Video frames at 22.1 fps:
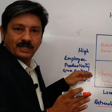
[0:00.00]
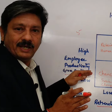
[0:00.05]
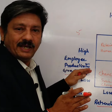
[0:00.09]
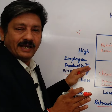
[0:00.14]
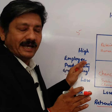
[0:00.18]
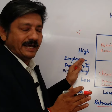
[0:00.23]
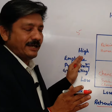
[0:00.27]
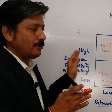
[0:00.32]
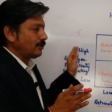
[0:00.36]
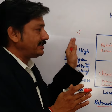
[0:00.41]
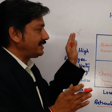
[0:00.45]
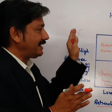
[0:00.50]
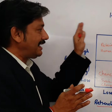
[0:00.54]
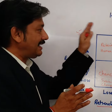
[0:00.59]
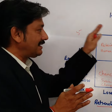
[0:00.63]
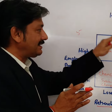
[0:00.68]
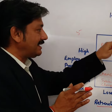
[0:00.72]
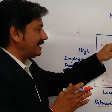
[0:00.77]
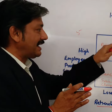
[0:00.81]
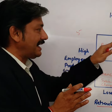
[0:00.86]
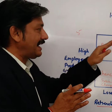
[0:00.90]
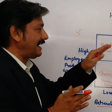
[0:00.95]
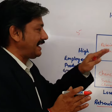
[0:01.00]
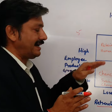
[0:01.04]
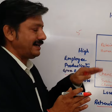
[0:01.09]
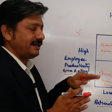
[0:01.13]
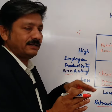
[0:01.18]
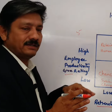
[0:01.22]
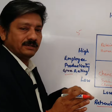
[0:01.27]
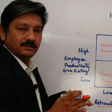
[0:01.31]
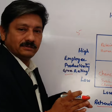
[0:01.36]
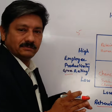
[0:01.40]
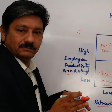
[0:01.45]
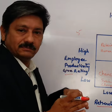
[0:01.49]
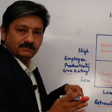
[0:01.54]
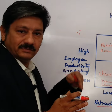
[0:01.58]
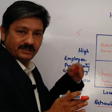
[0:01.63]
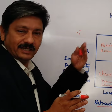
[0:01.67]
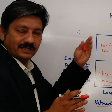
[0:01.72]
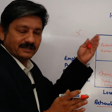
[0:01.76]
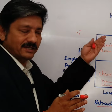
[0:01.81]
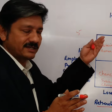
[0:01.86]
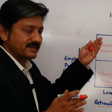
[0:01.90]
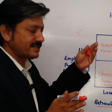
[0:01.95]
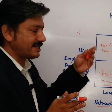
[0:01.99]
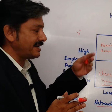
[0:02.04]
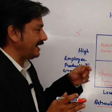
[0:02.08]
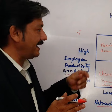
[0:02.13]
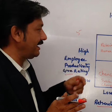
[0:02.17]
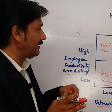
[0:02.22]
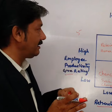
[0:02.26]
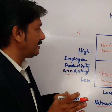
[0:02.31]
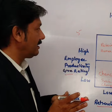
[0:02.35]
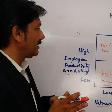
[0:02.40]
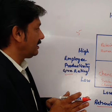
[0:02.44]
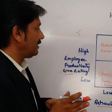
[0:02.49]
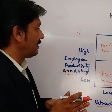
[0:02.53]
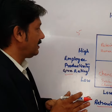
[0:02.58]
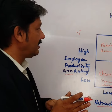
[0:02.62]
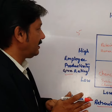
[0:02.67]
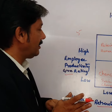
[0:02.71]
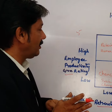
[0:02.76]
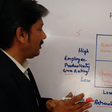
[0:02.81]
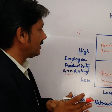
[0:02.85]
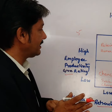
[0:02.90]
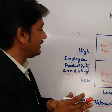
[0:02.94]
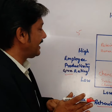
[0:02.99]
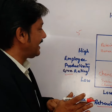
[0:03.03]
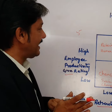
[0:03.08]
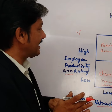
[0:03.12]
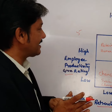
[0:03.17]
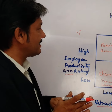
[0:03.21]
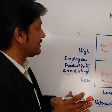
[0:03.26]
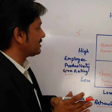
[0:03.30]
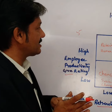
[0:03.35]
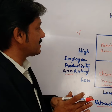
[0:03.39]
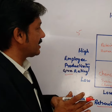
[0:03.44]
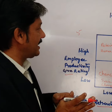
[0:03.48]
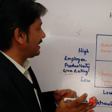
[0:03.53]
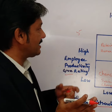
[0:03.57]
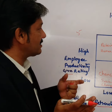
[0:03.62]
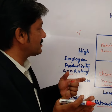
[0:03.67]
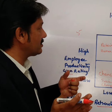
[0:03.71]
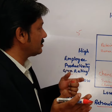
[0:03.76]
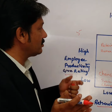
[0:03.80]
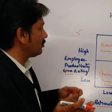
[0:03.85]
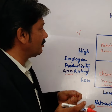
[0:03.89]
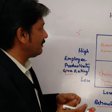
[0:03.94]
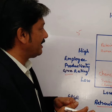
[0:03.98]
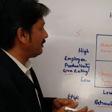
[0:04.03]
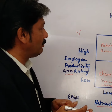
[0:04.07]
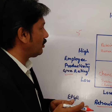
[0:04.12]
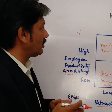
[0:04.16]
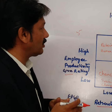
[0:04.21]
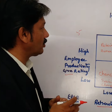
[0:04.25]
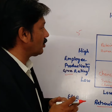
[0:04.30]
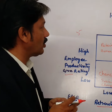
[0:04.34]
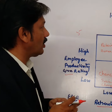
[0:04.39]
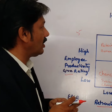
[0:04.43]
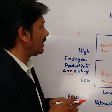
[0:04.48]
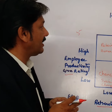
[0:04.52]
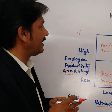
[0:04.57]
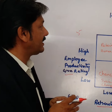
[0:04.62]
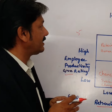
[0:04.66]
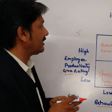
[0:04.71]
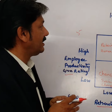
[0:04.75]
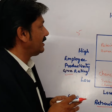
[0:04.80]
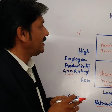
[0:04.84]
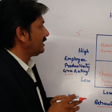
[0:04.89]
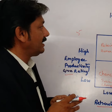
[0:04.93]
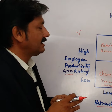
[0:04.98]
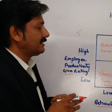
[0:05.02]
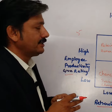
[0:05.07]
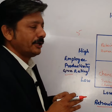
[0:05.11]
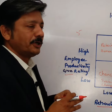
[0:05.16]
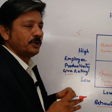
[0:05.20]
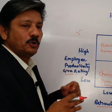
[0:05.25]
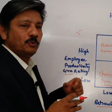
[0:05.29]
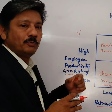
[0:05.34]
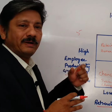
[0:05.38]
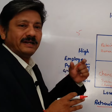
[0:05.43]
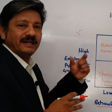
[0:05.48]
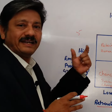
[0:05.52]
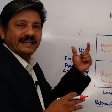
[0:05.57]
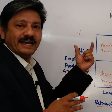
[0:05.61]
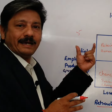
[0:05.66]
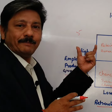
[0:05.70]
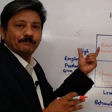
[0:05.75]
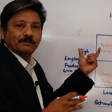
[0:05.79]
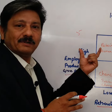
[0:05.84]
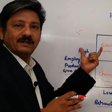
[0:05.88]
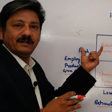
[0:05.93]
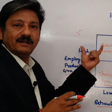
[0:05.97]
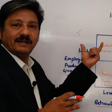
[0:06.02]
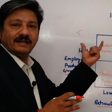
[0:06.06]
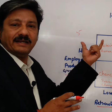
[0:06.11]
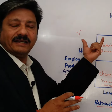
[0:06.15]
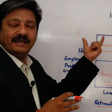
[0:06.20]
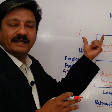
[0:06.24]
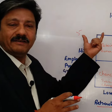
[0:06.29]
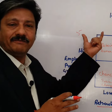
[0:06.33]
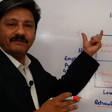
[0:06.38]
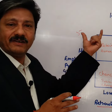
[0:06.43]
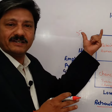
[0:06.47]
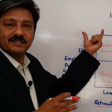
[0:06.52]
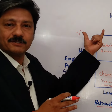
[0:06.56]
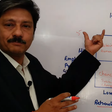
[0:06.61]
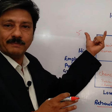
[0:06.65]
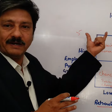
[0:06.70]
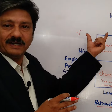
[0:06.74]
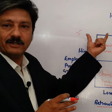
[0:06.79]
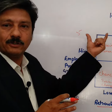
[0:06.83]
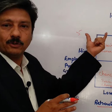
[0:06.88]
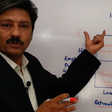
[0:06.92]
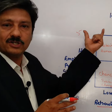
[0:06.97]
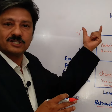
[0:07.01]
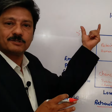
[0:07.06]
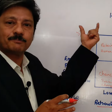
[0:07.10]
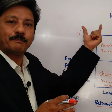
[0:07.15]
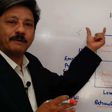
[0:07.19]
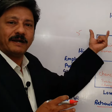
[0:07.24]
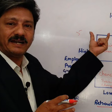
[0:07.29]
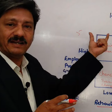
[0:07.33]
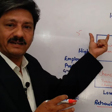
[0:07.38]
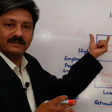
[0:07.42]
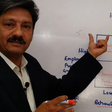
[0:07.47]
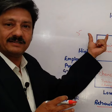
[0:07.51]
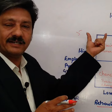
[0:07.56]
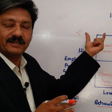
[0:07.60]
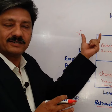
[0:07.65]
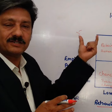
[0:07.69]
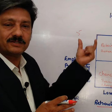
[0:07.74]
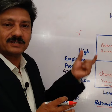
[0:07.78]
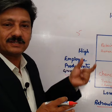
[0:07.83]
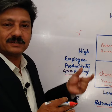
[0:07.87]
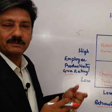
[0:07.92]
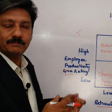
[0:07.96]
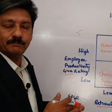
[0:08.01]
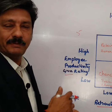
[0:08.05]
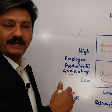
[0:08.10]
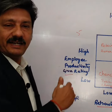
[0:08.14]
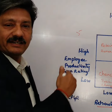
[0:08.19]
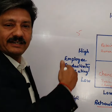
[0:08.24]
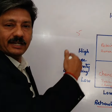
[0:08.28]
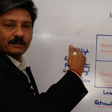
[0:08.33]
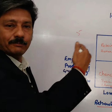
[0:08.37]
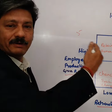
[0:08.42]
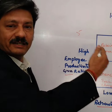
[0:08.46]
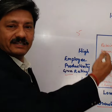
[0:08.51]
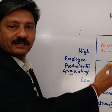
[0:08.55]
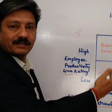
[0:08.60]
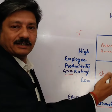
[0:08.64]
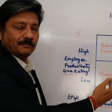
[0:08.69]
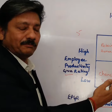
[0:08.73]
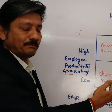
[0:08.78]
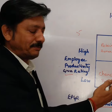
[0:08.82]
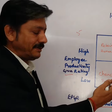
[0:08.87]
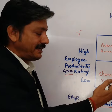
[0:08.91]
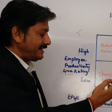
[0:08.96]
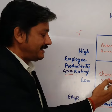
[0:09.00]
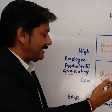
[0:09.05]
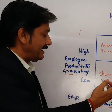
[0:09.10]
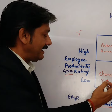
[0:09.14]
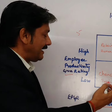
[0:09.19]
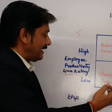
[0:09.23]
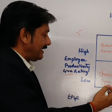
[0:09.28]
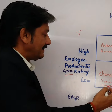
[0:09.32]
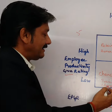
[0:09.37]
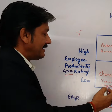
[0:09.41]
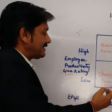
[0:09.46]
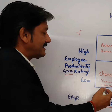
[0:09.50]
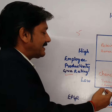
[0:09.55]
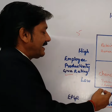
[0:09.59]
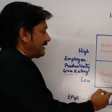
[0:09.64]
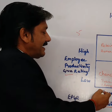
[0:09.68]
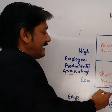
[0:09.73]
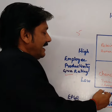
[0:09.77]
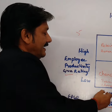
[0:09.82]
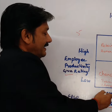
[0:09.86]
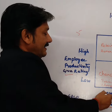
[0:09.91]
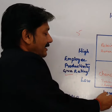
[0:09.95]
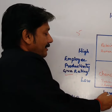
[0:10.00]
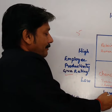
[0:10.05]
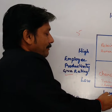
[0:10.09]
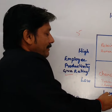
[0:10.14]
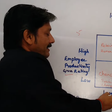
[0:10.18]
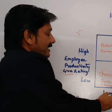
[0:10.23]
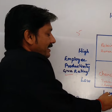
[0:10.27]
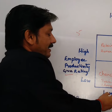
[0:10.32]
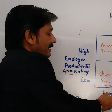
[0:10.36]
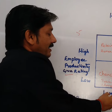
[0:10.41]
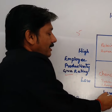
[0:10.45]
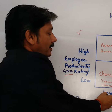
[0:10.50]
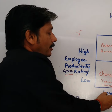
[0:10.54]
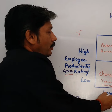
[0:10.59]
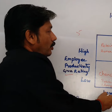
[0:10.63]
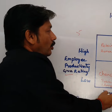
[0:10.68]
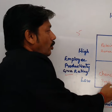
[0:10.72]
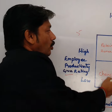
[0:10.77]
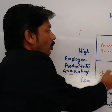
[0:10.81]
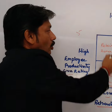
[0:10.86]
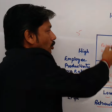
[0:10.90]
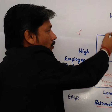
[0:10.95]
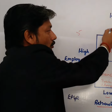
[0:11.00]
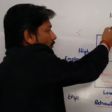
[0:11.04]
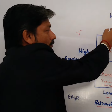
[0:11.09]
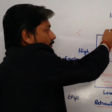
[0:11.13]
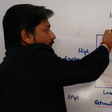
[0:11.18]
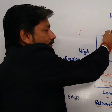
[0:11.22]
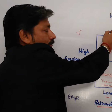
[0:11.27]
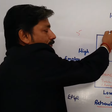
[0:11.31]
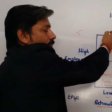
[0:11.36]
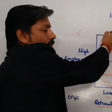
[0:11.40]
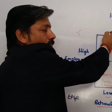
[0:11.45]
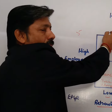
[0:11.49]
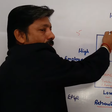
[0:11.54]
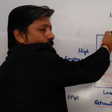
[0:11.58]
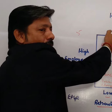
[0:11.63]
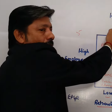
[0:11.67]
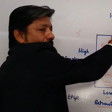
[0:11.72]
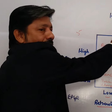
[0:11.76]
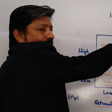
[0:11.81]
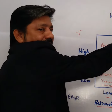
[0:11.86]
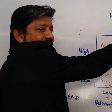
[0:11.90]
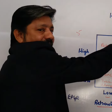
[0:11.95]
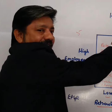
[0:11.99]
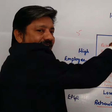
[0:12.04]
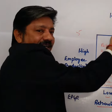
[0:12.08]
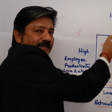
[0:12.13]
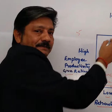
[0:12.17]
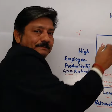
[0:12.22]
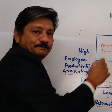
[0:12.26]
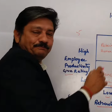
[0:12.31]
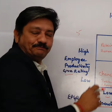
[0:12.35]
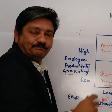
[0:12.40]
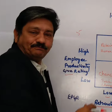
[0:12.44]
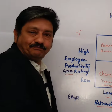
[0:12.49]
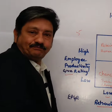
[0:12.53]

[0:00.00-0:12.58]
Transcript: And on the other hand, the other scale, or the axis as you may want to call it, the human capital investment or spend that is being done by the company, this can either be a low or a high.